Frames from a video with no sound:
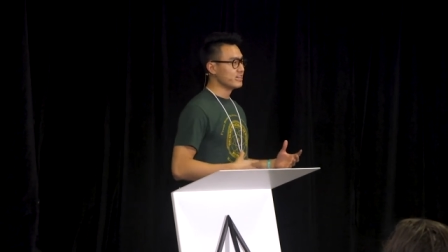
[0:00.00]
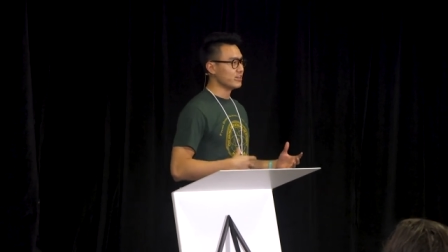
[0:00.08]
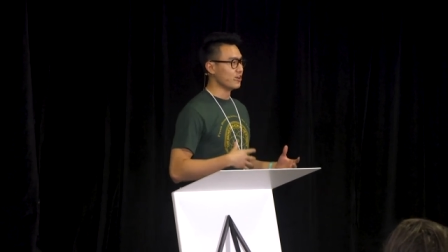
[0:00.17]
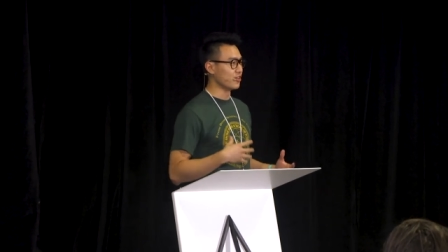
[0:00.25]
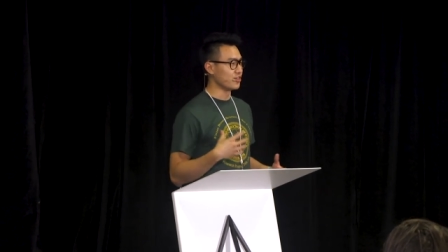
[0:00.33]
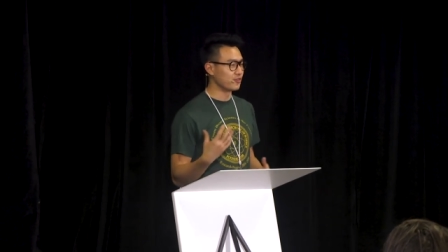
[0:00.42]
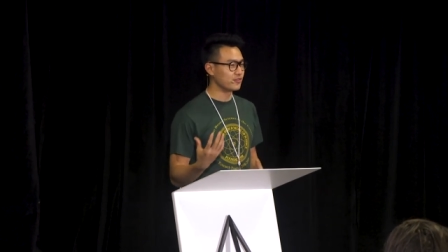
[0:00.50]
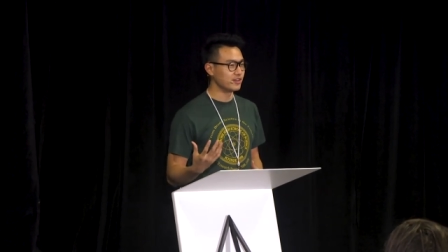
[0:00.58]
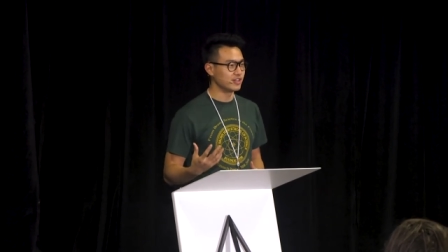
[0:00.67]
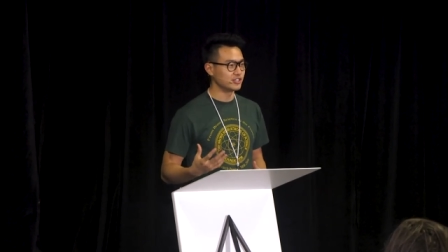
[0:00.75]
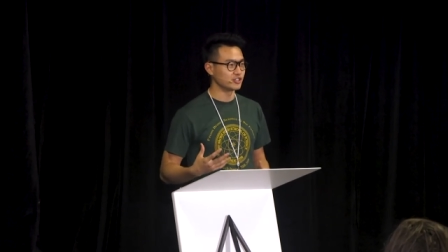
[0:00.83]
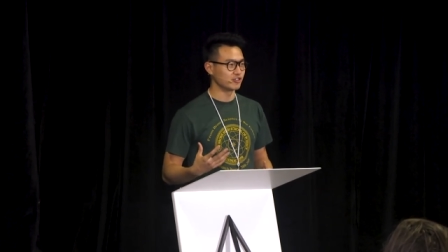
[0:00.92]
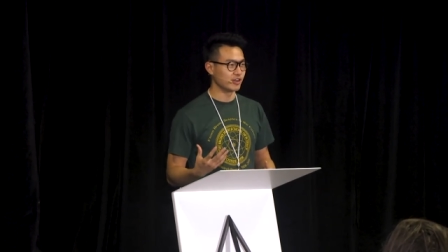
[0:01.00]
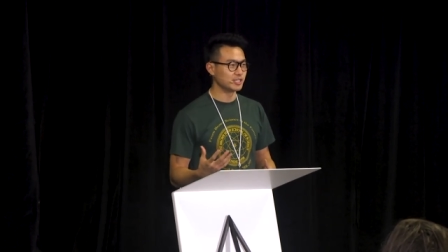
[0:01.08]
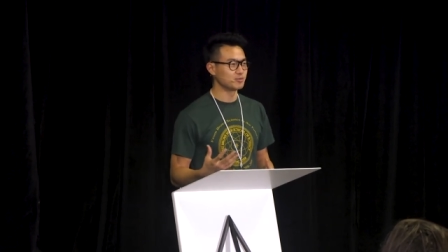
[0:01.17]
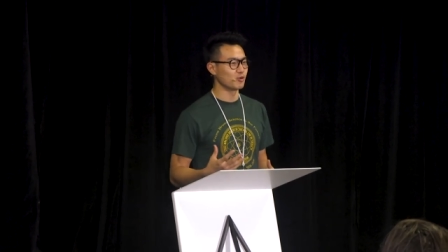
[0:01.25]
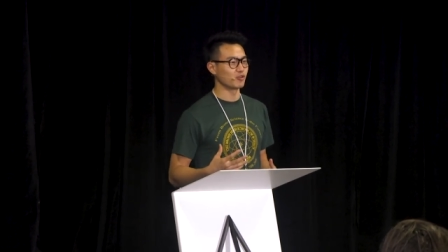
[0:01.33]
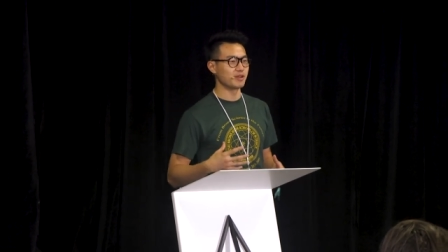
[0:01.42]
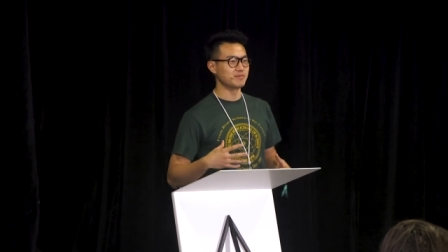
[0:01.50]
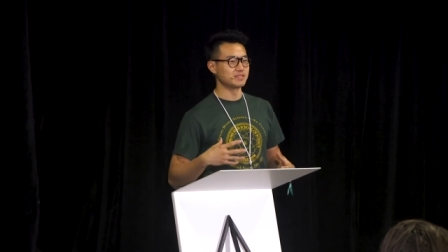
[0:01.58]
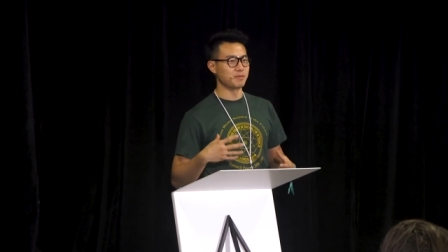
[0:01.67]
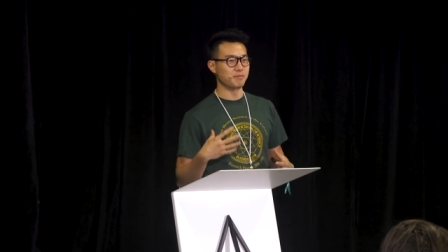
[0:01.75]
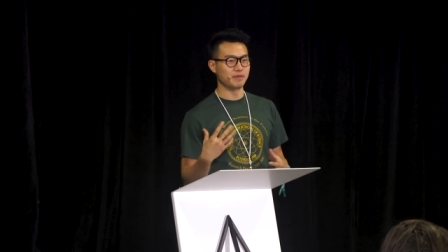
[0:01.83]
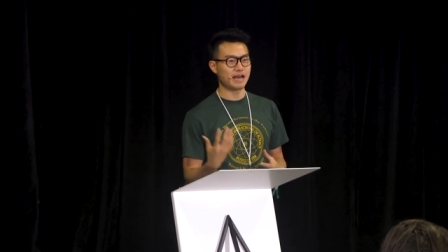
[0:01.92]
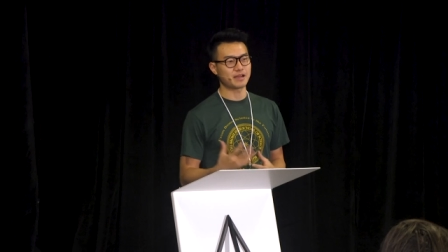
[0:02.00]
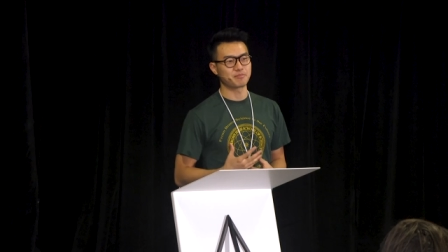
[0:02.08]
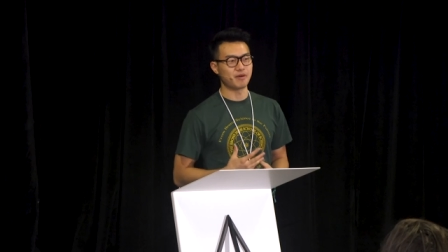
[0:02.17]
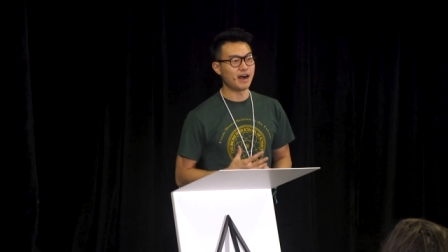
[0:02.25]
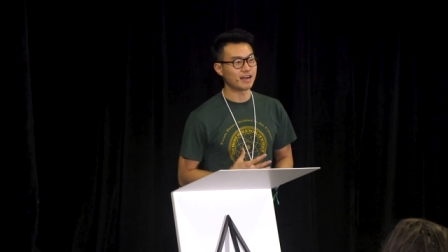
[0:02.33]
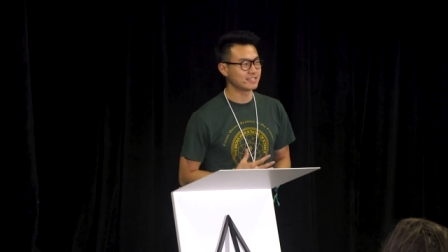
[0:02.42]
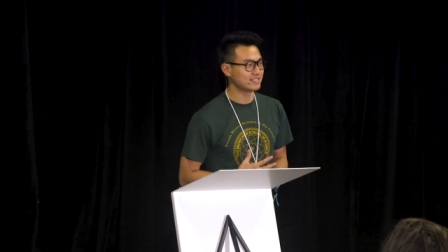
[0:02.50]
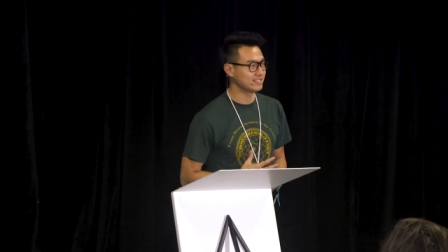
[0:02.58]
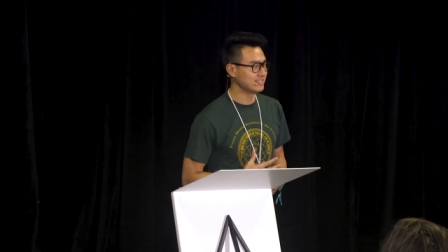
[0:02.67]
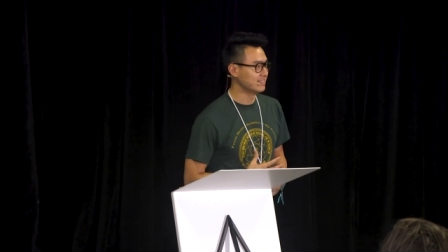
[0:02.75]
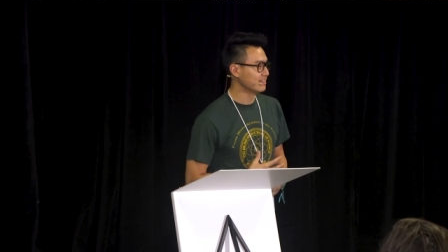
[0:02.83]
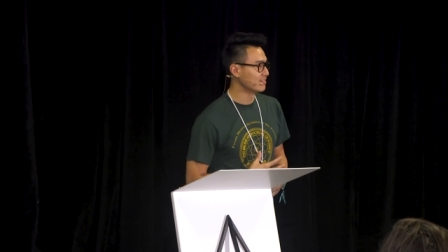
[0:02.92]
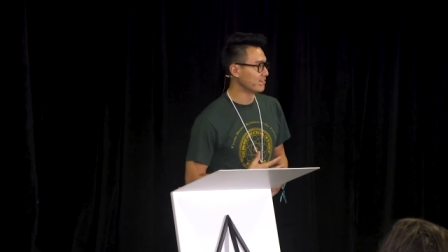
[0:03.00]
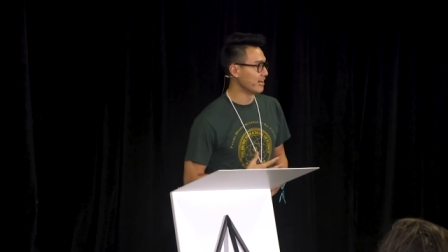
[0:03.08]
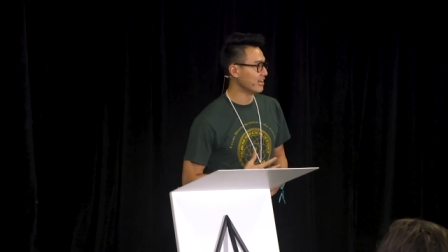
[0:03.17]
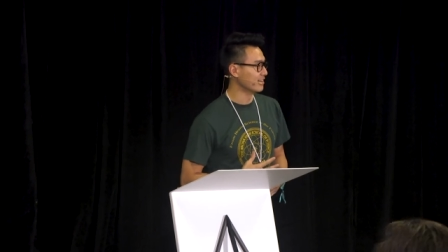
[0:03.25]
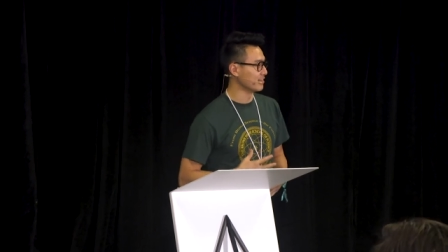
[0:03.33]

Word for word: you know, Ethereum Foundation grants program is a black box, right?